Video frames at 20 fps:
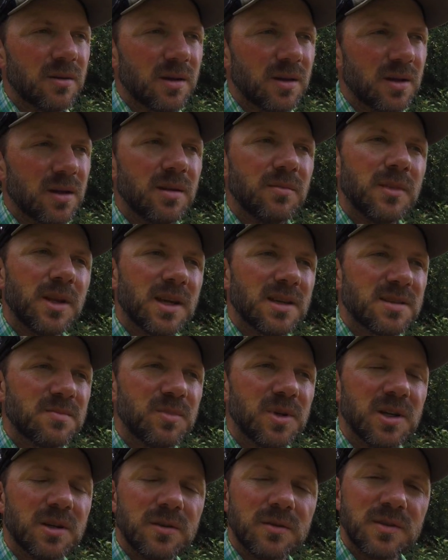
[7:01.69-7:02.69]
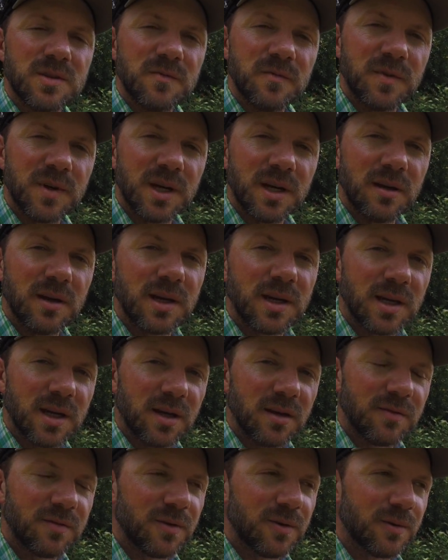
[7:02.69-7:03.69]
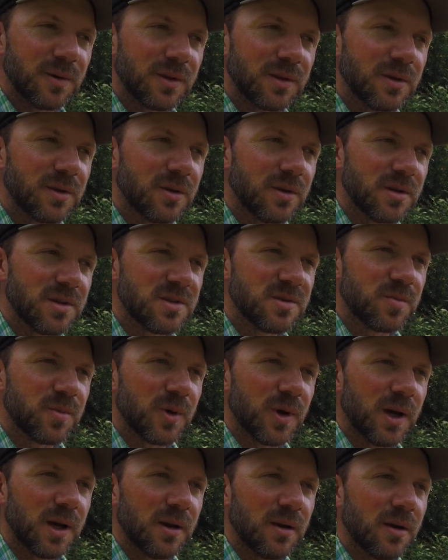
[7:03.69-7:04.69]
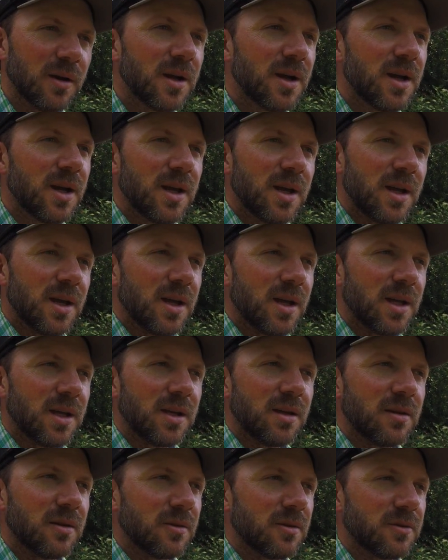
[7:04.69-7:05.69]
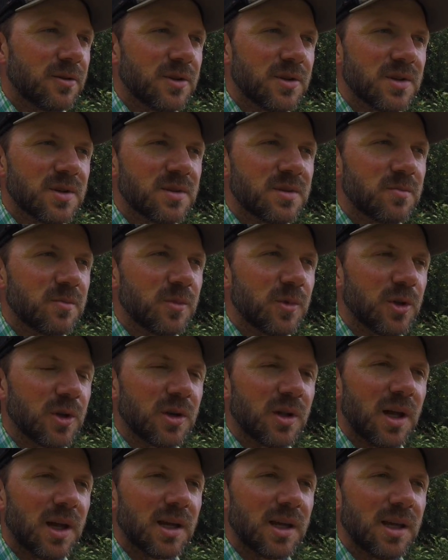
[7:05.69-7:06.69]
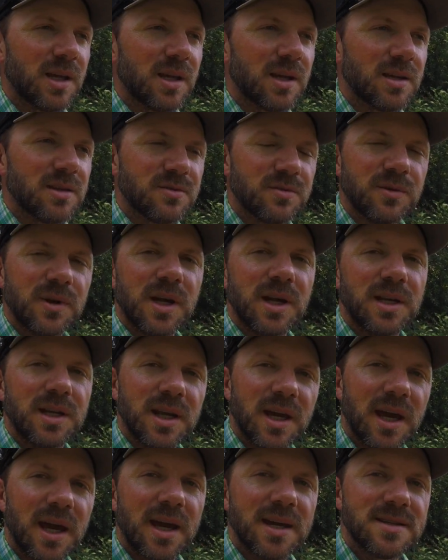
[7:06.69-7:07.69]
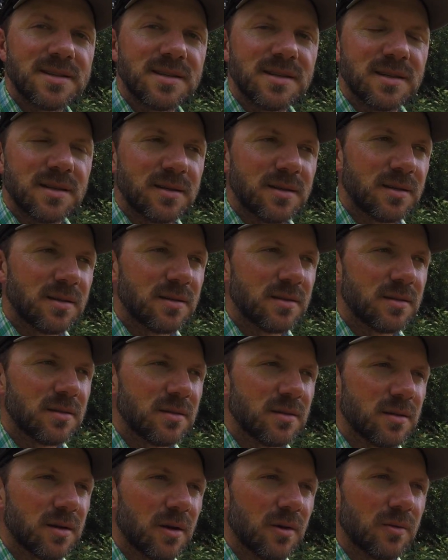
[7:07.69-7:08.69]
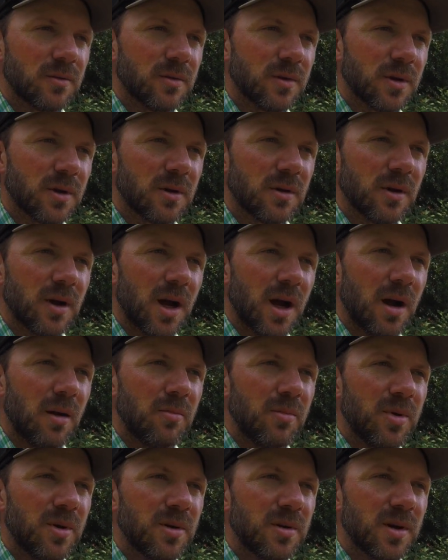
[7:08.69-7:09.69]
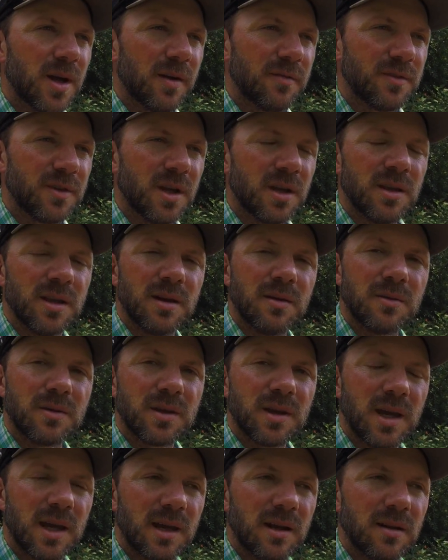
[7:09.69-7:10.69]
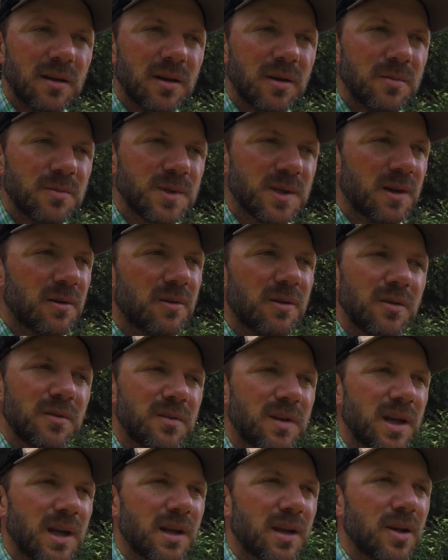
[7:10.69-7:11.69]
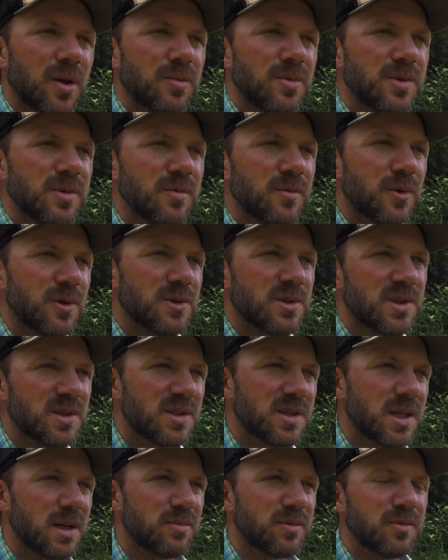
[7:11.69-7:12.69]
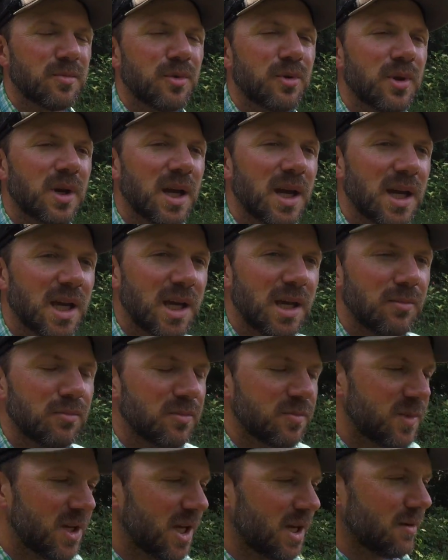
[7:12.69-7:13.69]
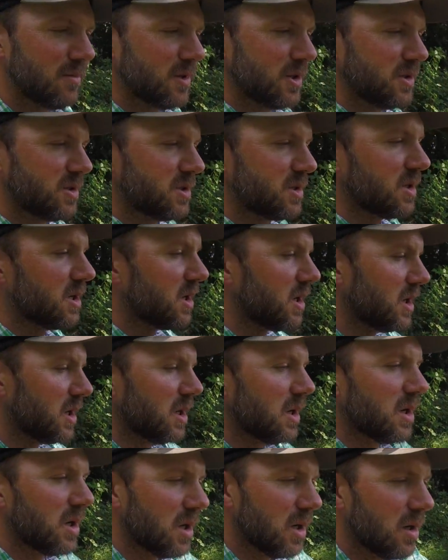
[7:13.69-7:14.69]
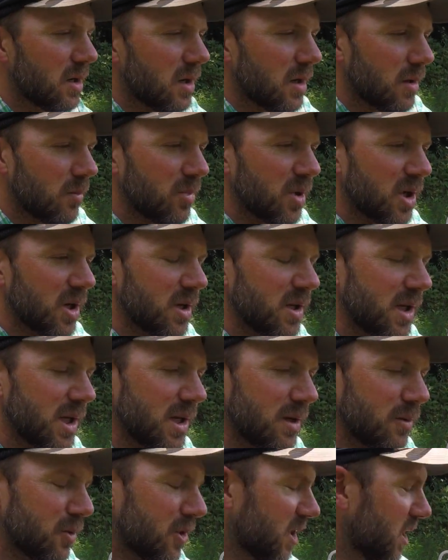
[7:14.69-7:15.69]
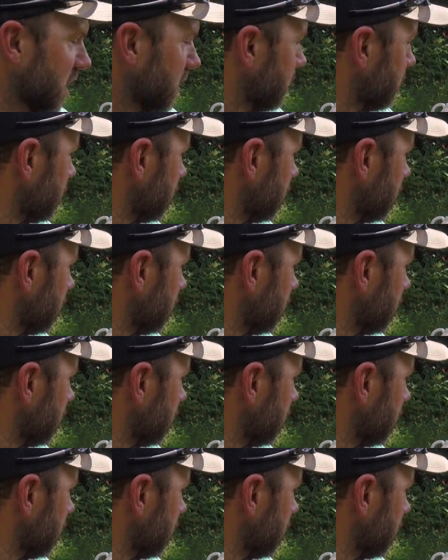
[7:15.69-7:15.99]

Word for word: it, and that's being very careful with a hooded sprayer, and it'll just look like it has rained acid on a crop. I've done that with cantaloupes. I don't know if cantaloupes are more susceptible to aim damage, but anyway.